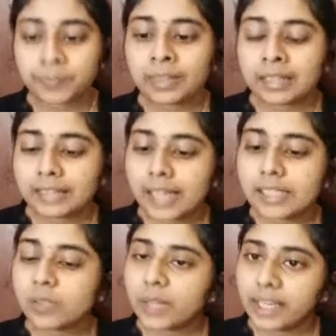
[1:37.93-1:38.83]
That is, we
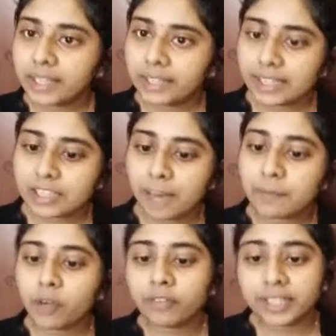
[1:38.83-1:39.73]
can take the example of
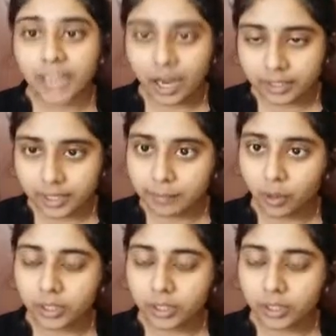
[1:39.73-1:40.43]
a Yankee bond.